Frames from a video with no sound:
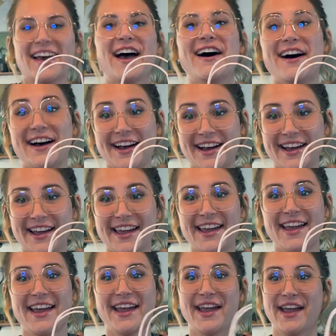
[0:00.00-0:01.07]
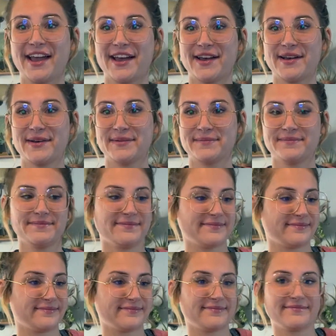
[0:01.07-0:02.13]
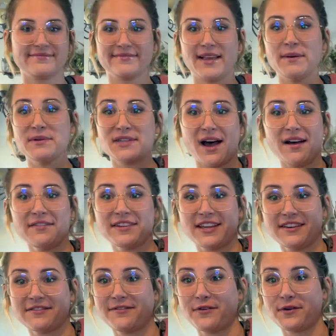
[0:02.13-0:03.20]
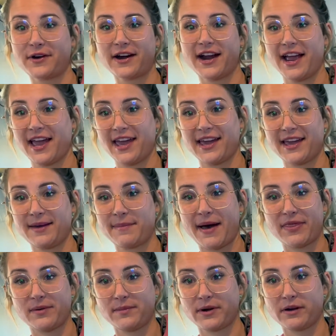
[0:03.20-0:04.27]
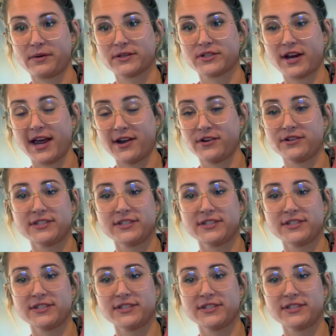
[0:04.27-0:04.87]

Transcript: I am I was softie for a Bath and Body Works candles.